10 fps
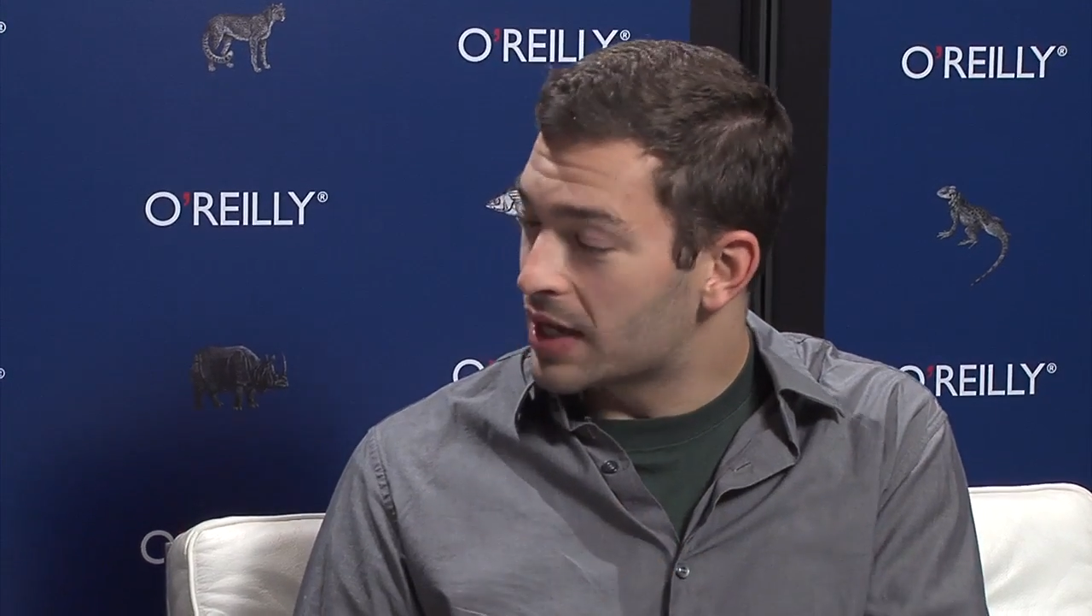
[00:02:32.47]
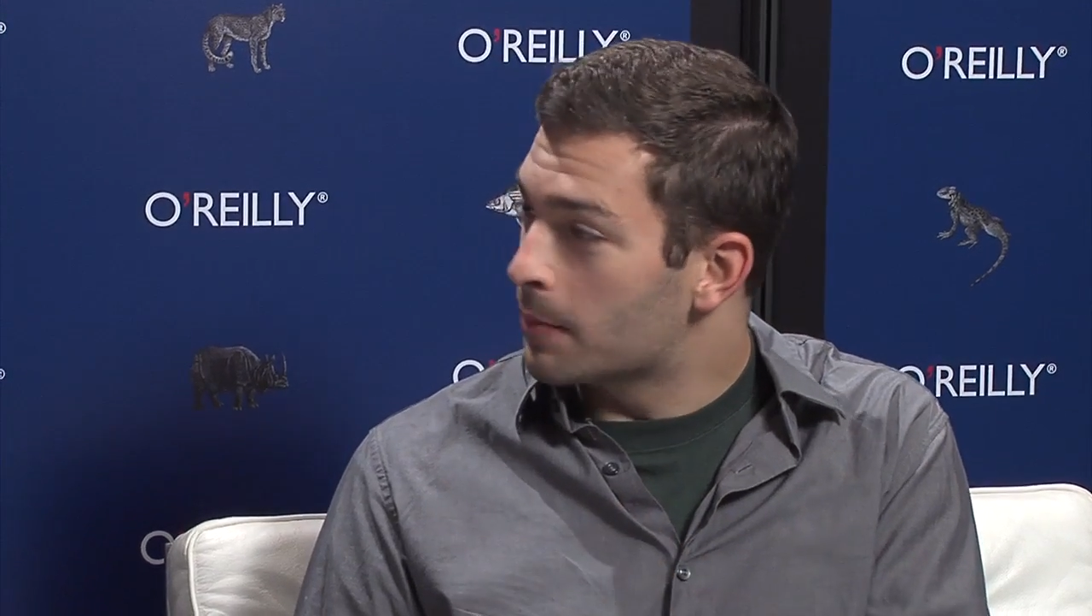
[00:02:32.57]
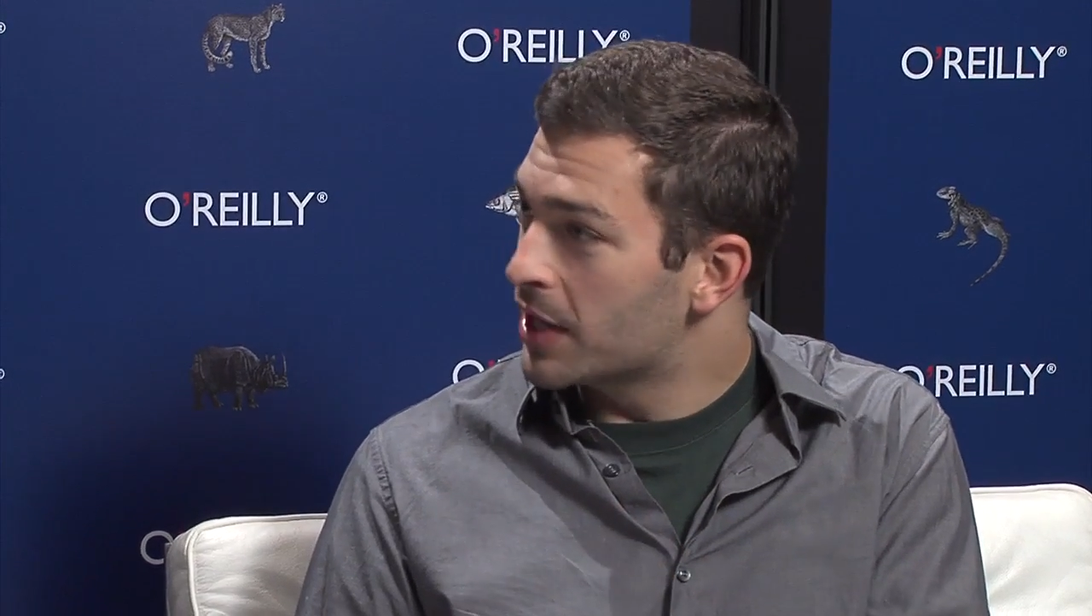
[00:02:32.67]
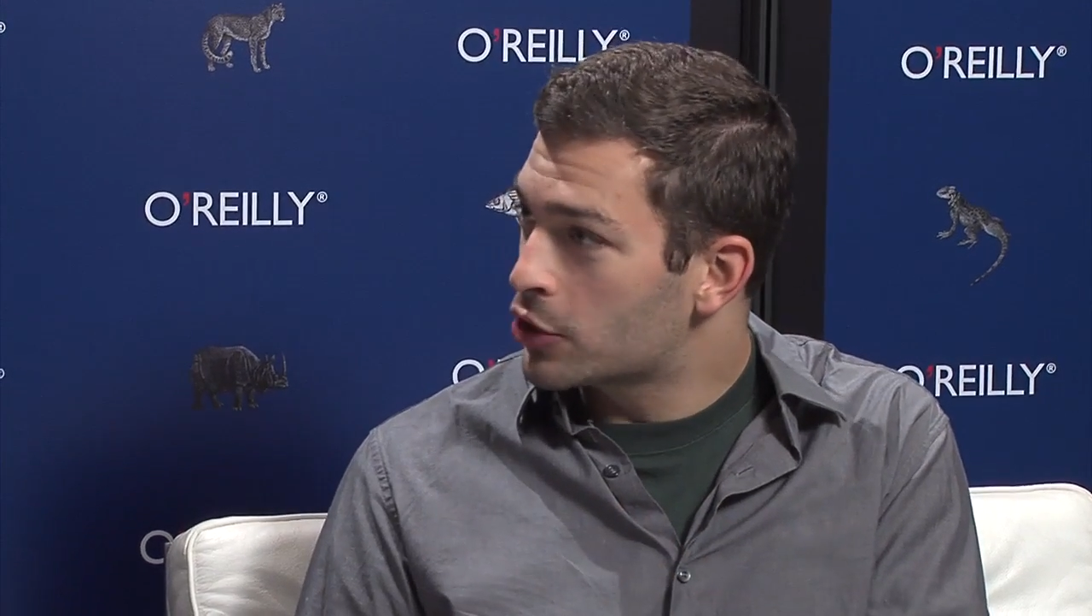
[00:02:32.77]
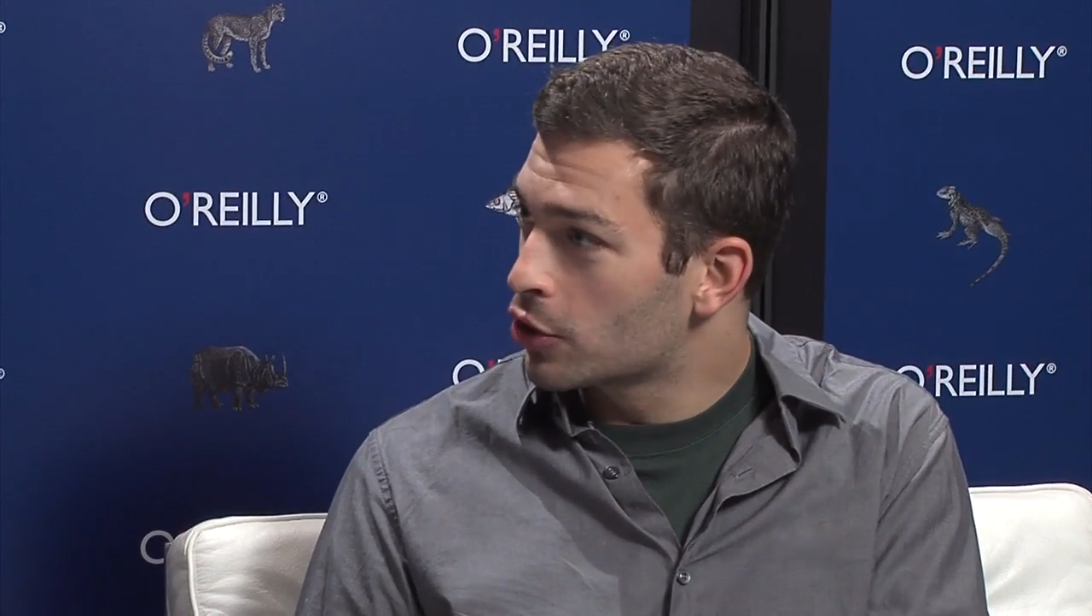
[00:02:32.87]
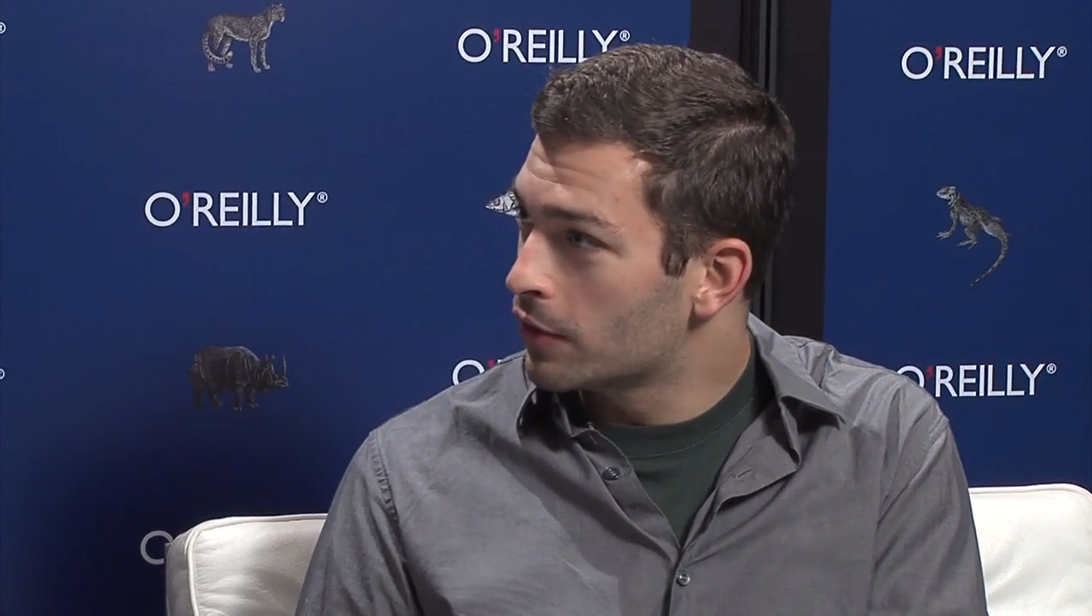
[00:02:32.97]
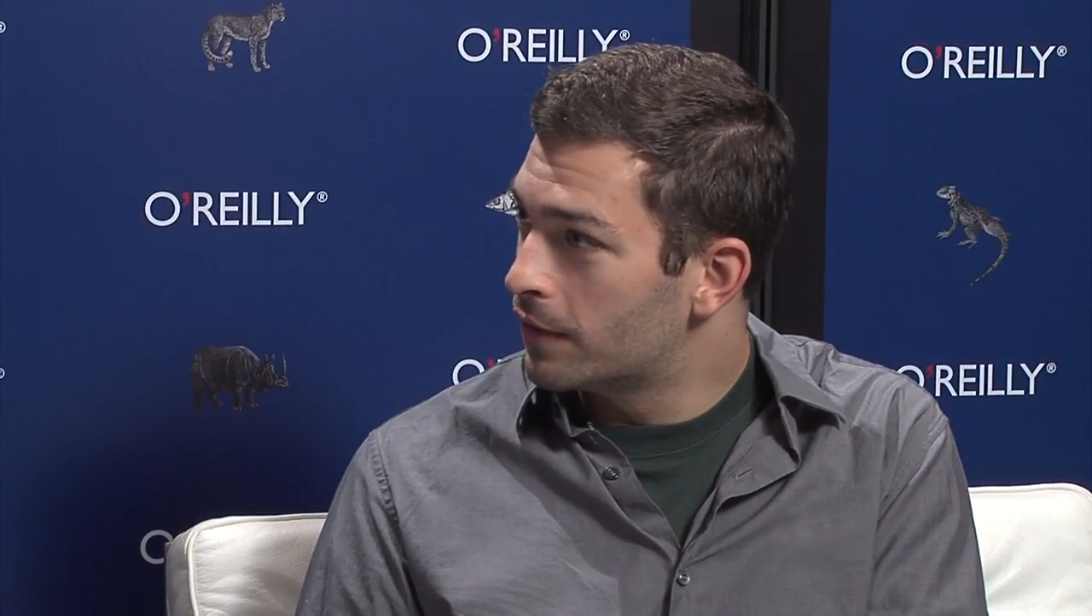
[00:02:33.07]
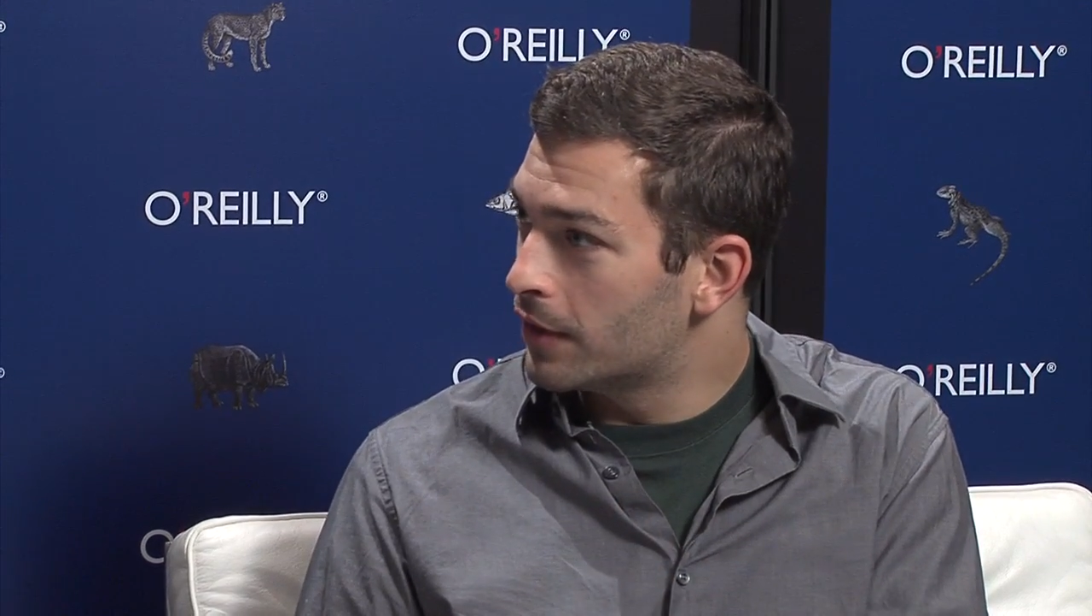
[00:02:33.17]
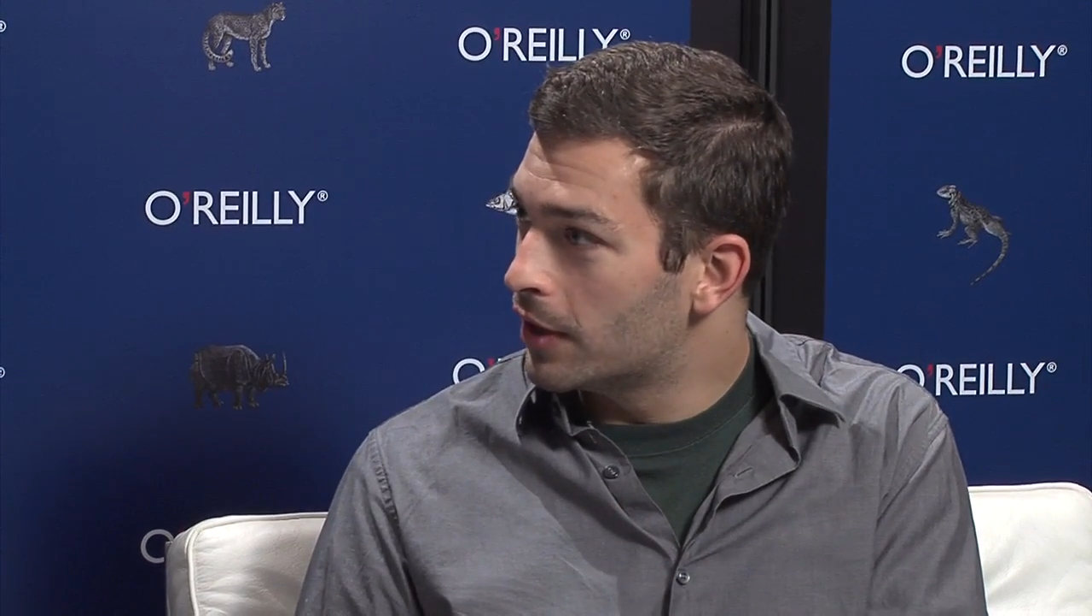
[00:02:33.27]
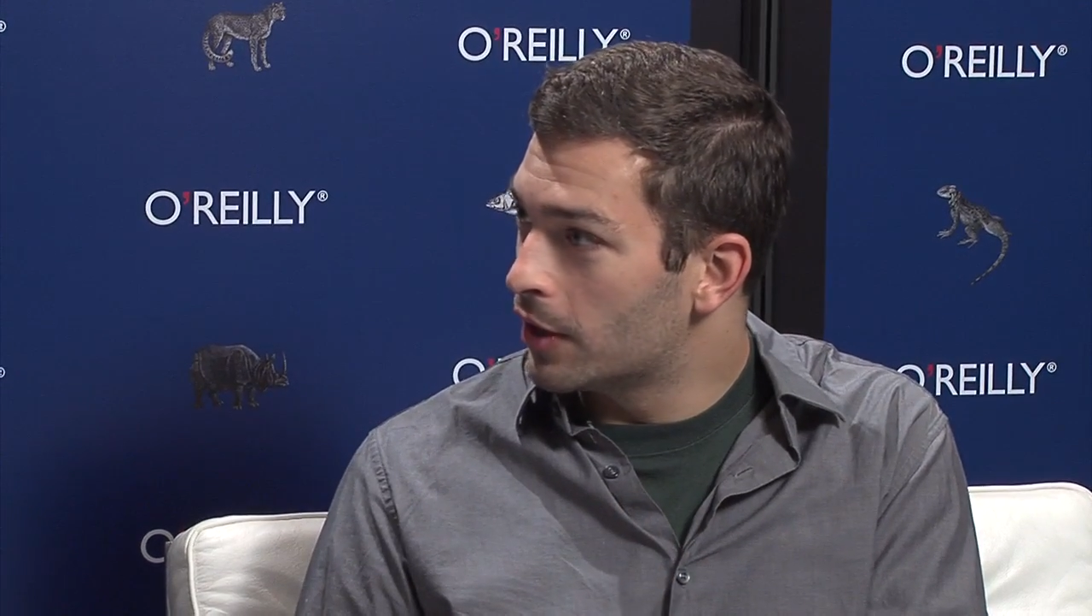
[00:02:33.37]
take a picture
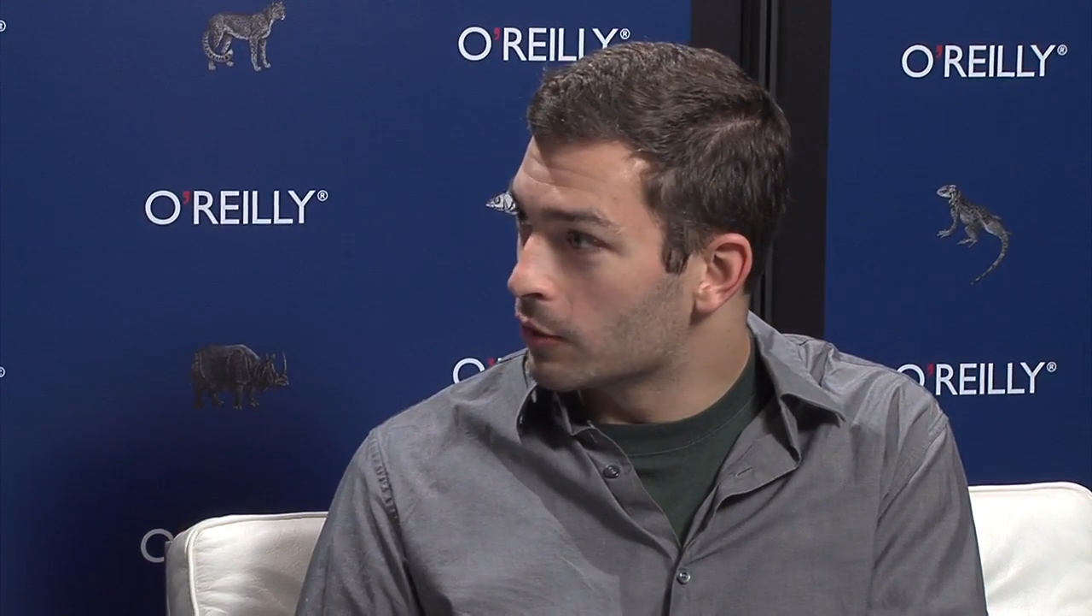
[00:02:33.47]
of uh,